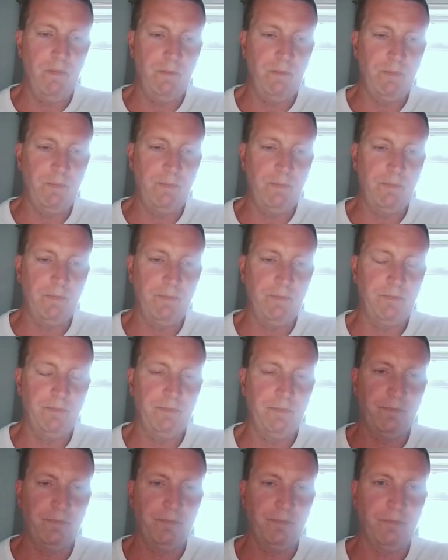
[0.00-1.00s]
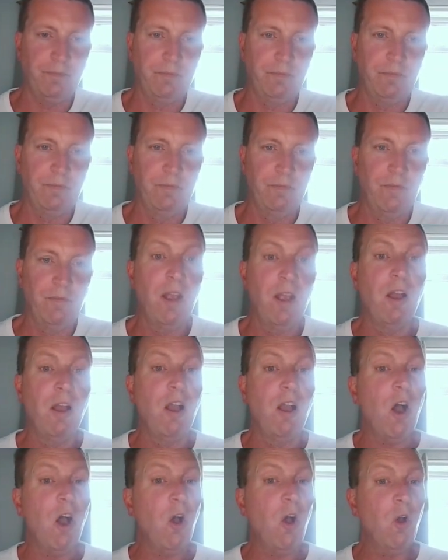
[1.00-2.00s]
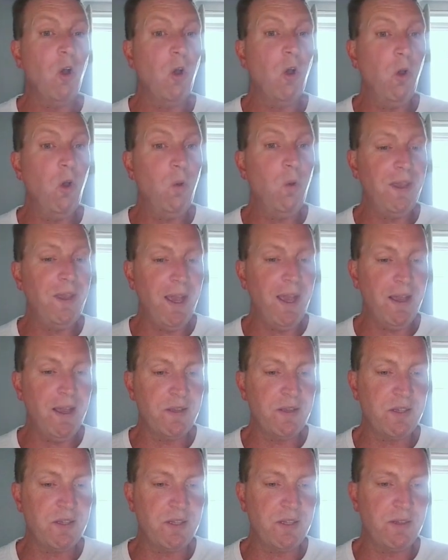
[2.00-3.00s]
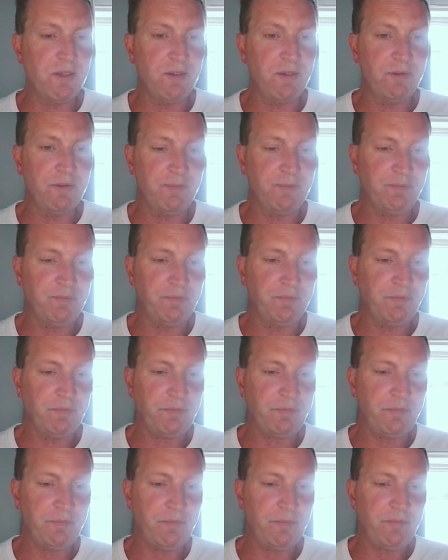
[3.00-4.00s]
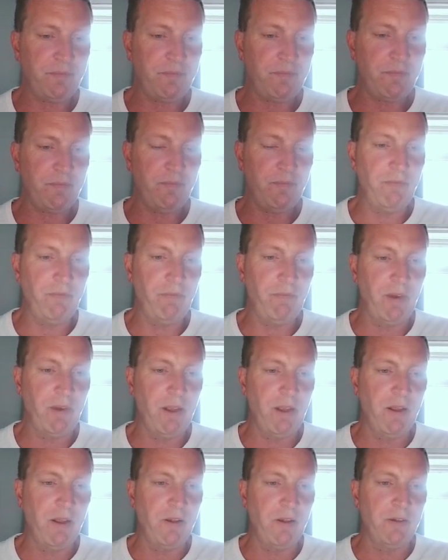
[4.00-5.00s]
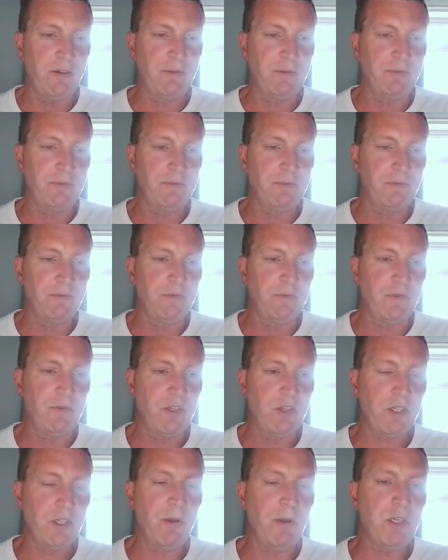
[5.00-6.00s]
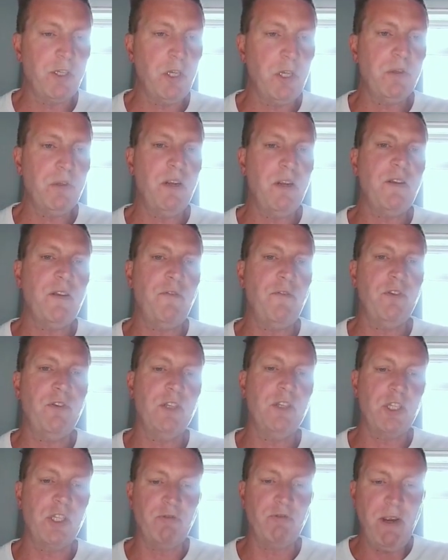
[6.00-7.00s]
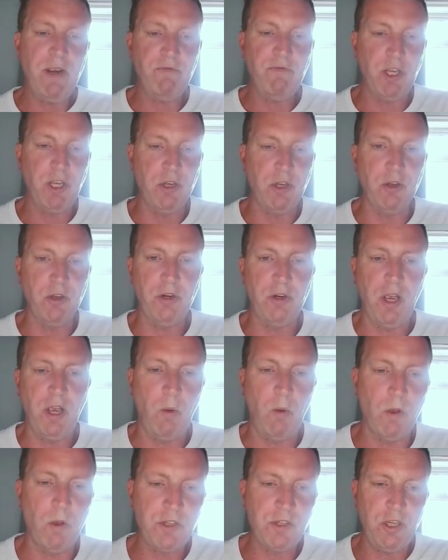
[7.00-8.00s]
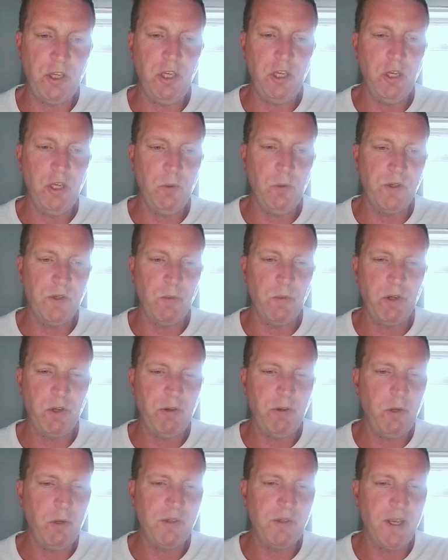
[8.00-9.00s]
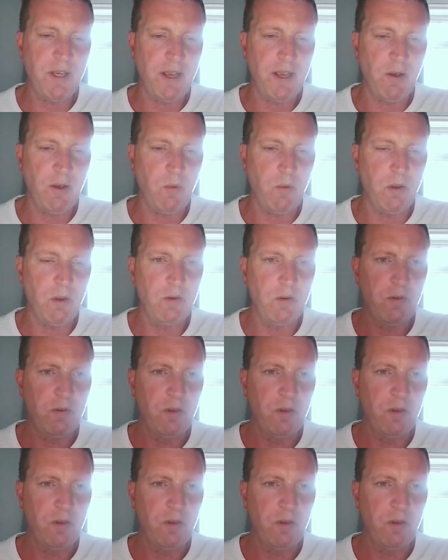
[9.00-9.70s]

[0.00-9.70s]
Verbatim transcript: not to press the space bar because it will end the video. Oh, it's a shortcut. Yes. So I'm putting the mouse here. So if I keep talking to myself about my mouse. So I was using a different screen recorder. I wasn't using, what do I use now?